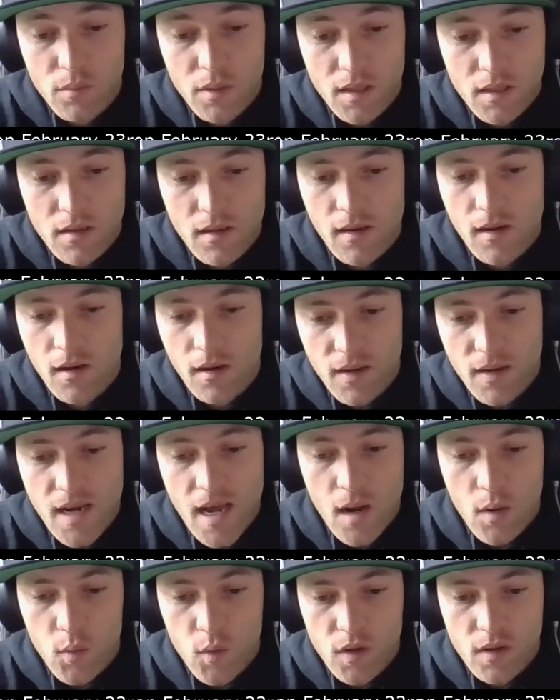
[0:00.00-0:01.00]
but a
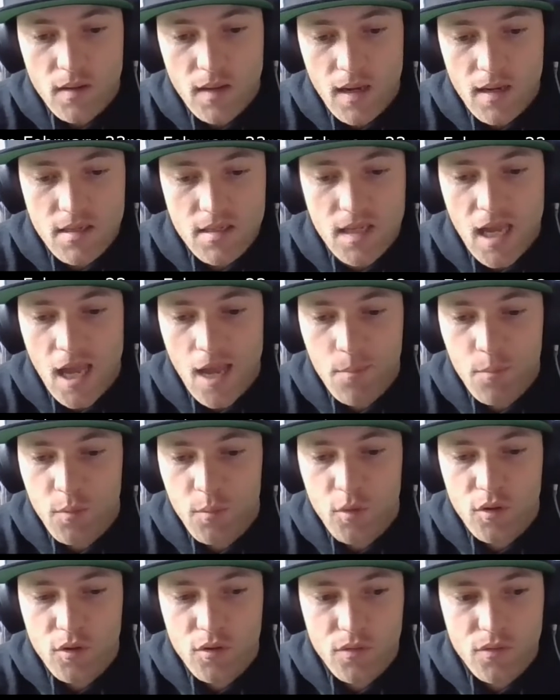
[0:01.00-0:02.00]
network that is
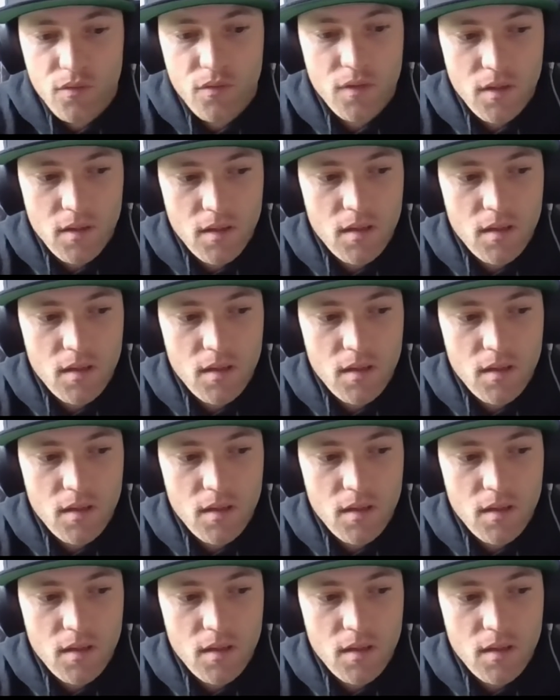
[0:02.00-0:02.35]
capable of,